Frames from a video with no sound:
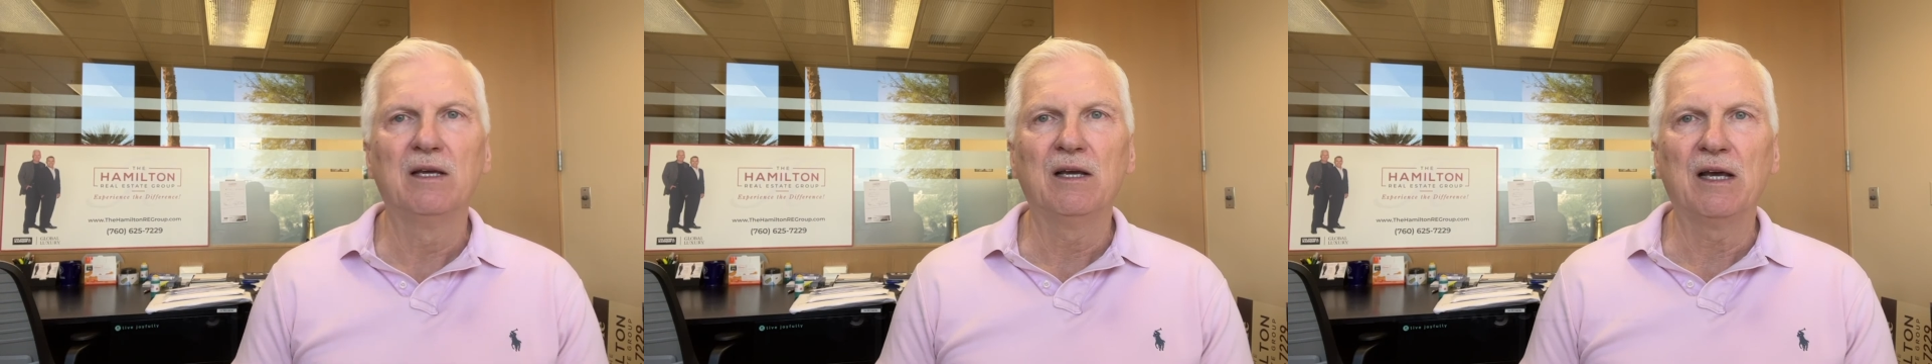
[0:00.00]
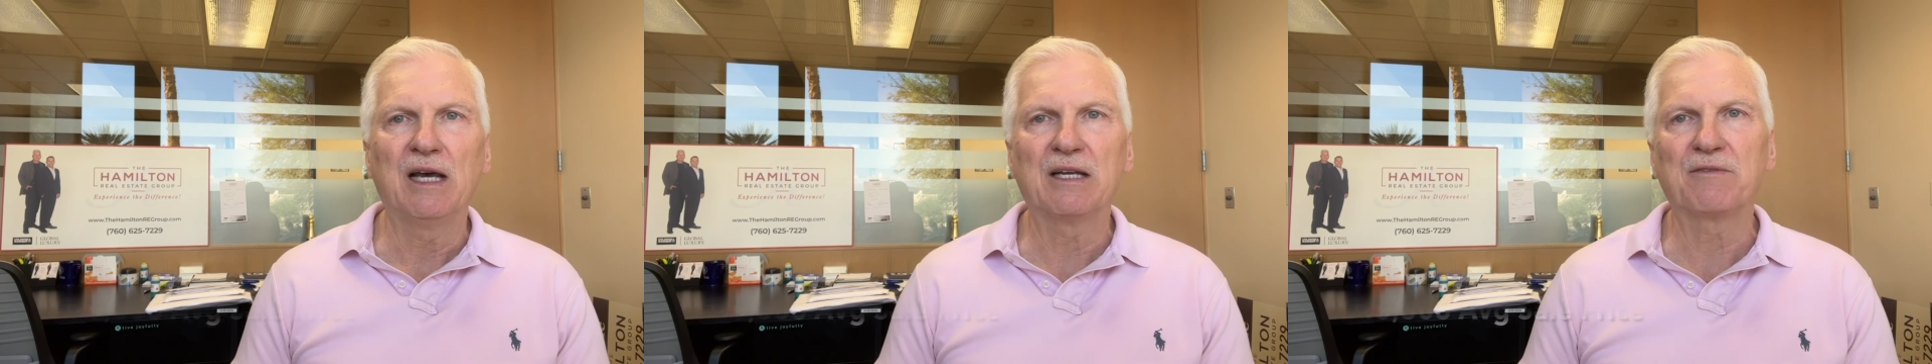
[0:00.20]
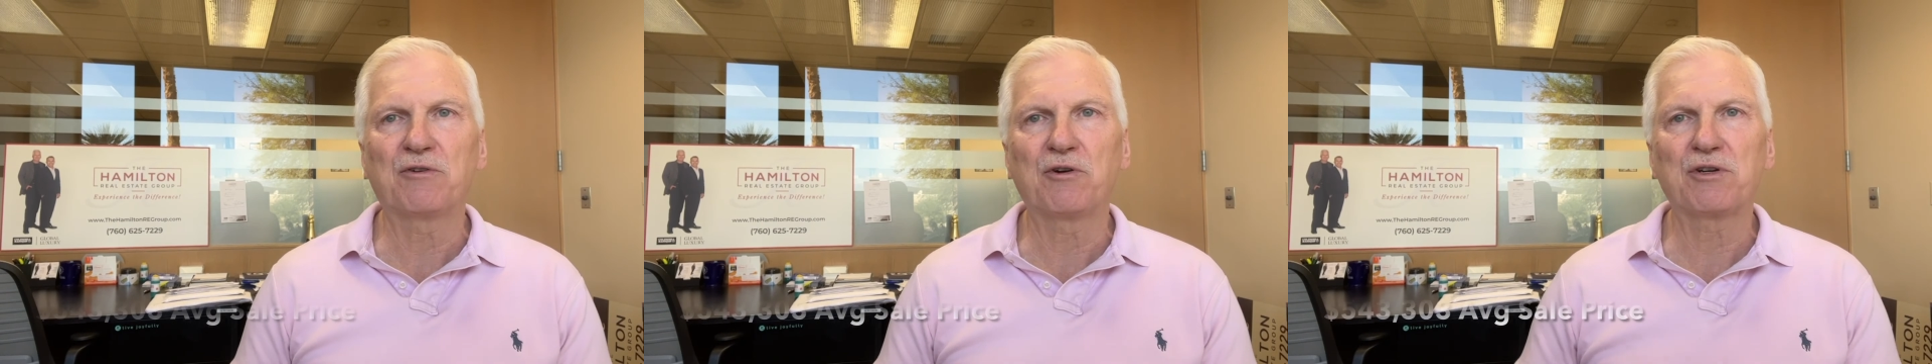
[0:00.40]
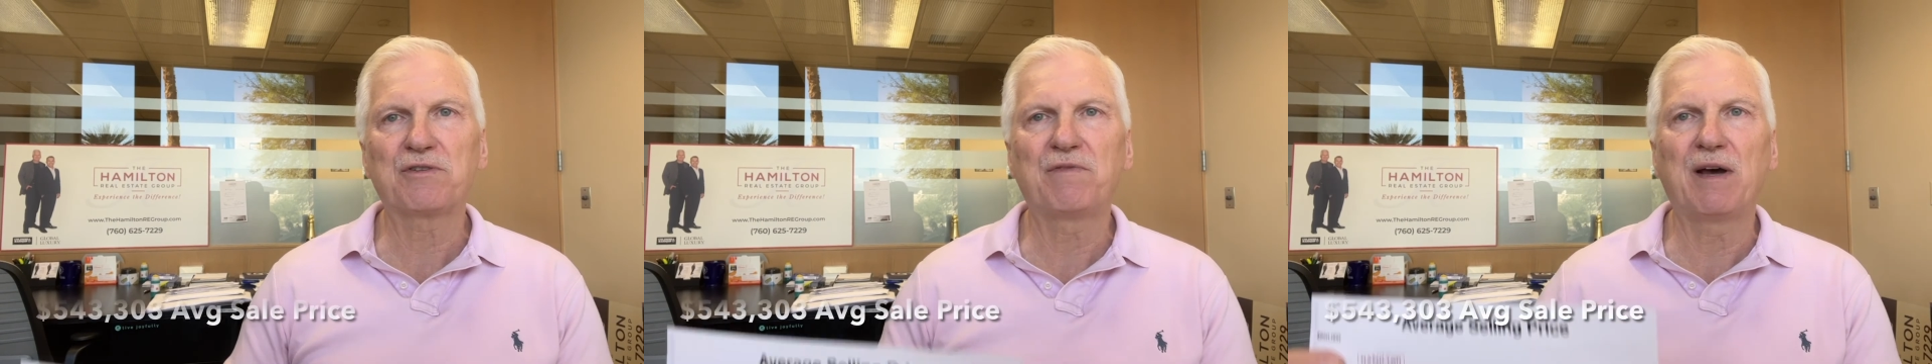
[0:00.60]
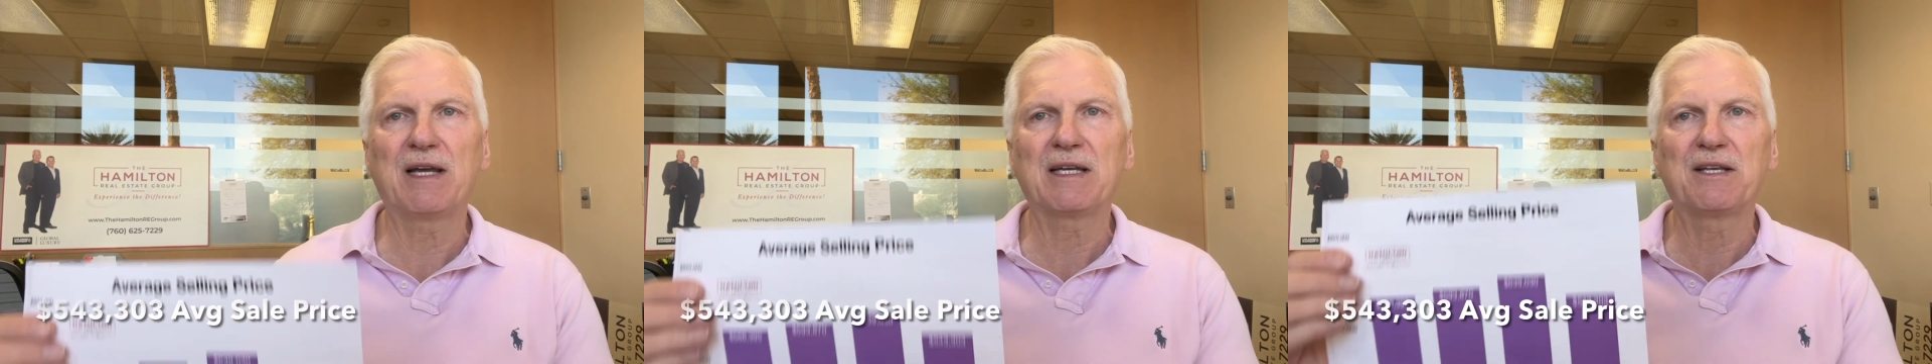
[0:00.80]
And of course,
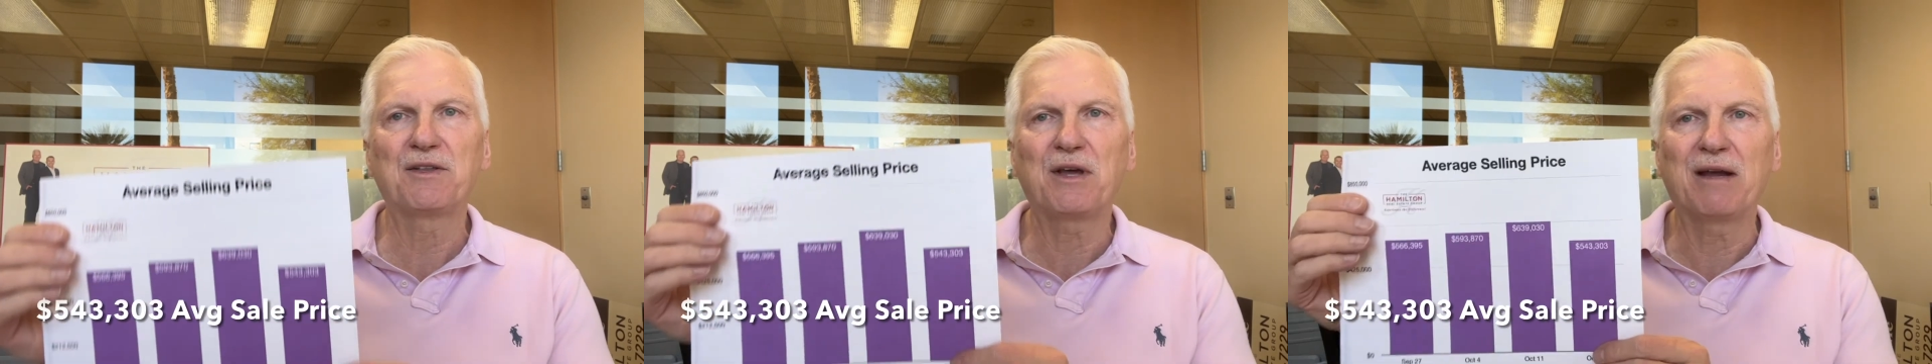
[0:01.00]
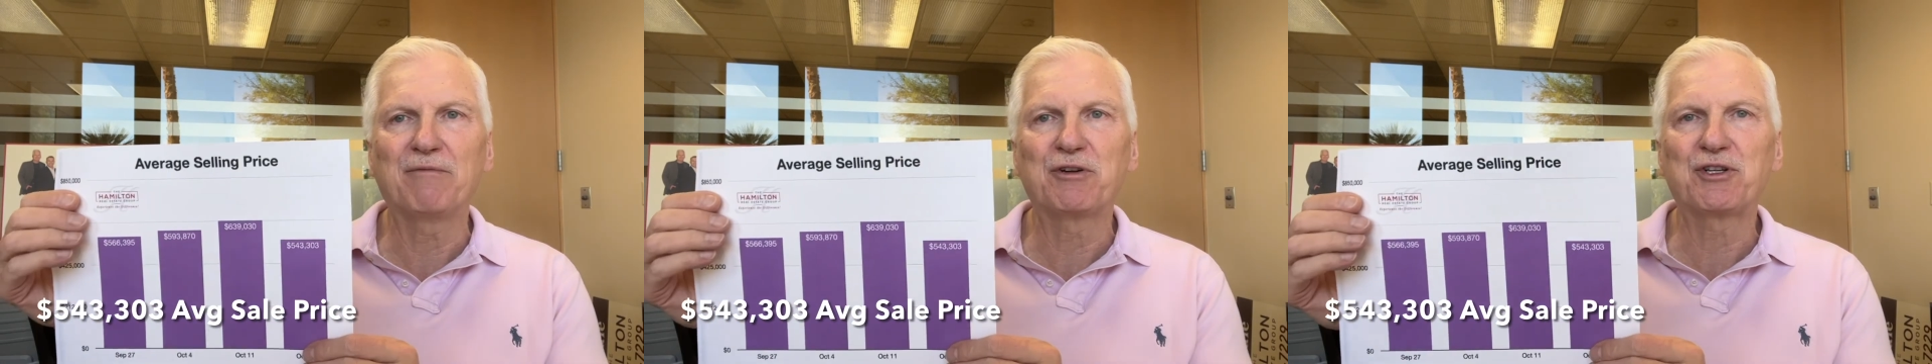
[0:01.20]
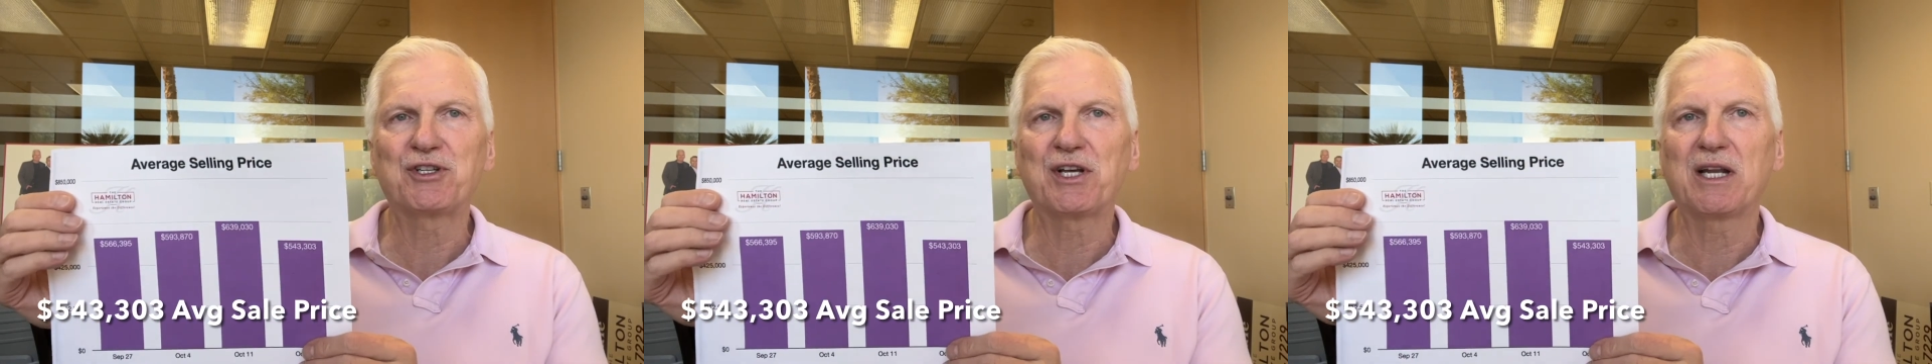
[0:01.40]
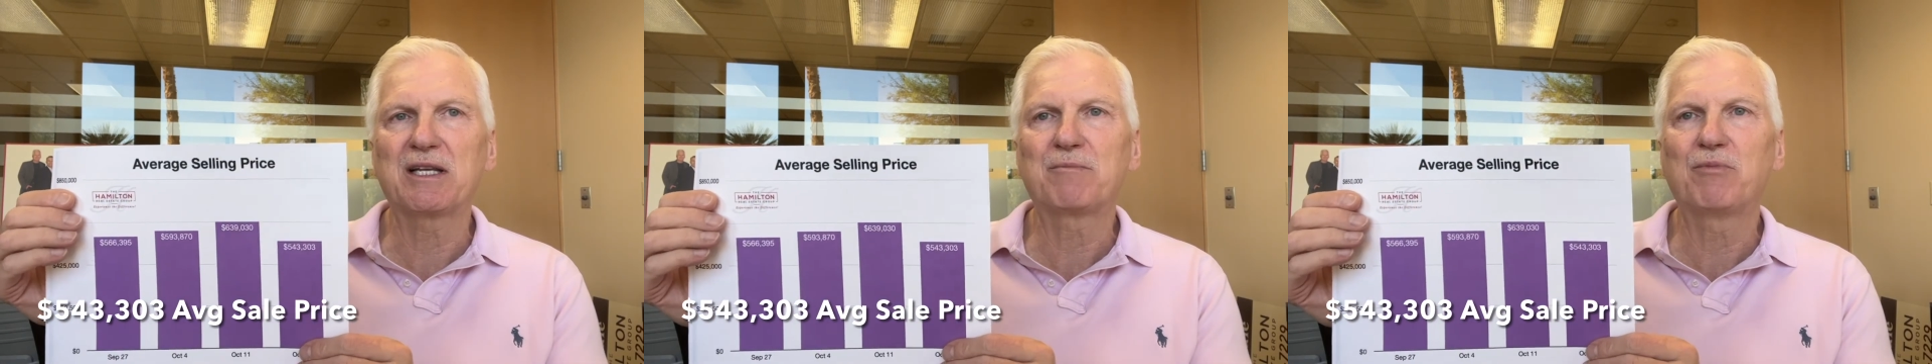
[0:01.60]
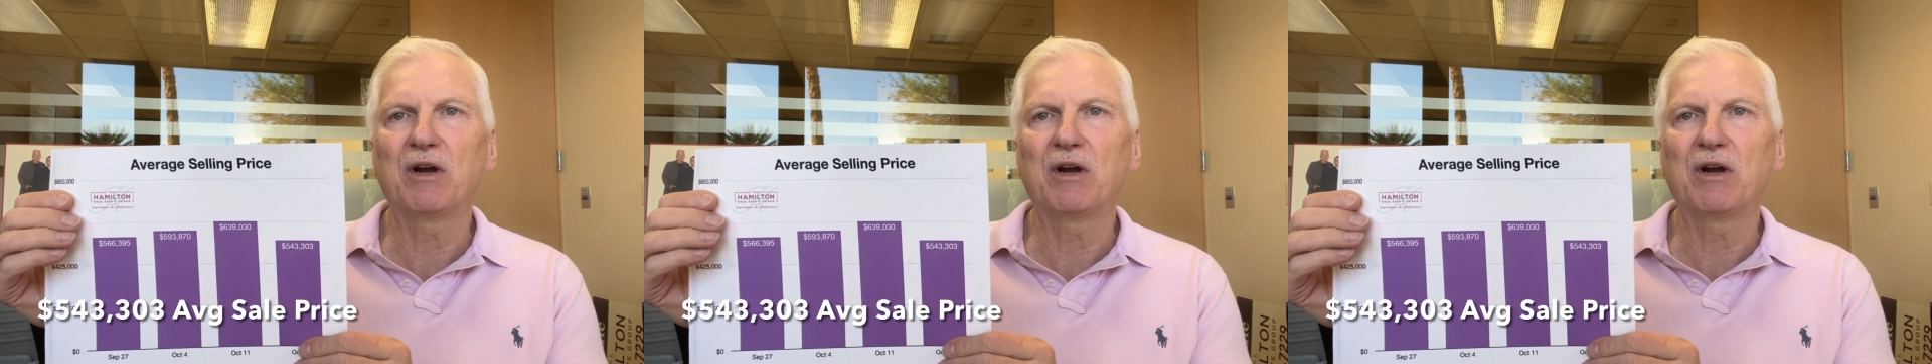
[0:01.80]
finally, the average selling